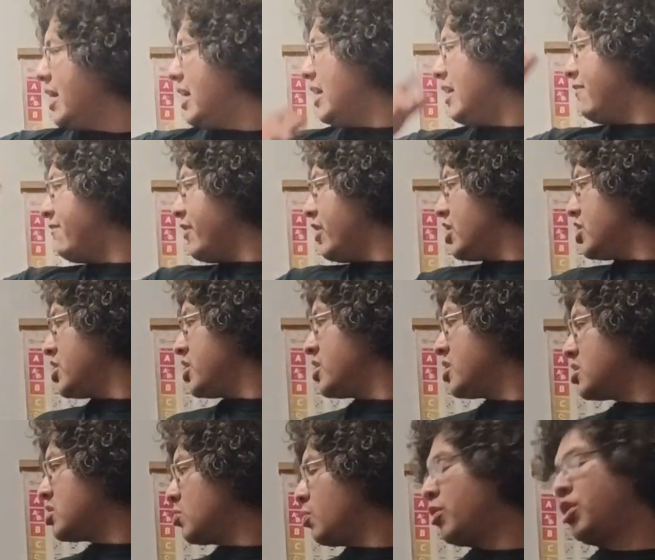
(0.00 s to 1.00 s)
he
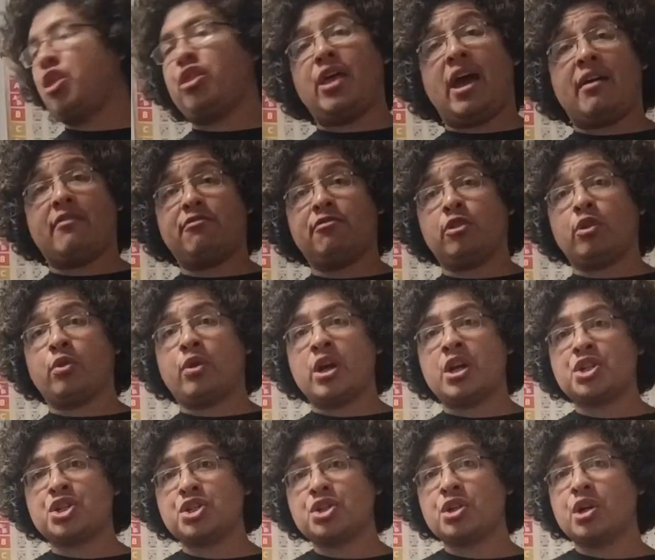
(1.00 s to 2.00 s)
finishes with that
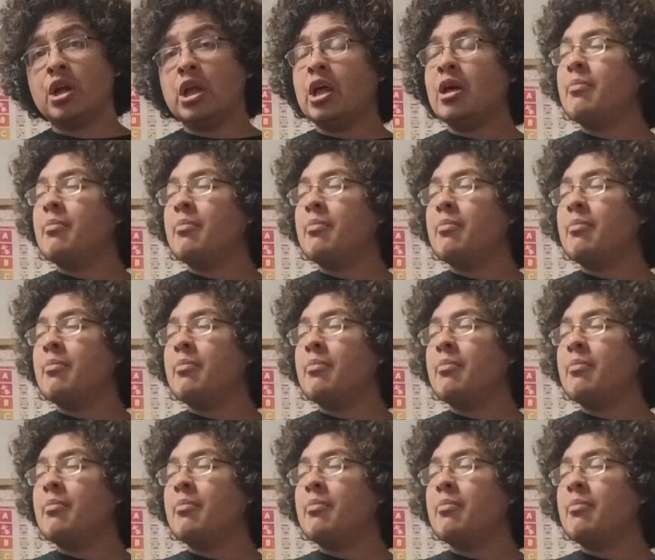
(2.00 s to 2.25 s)
flourish,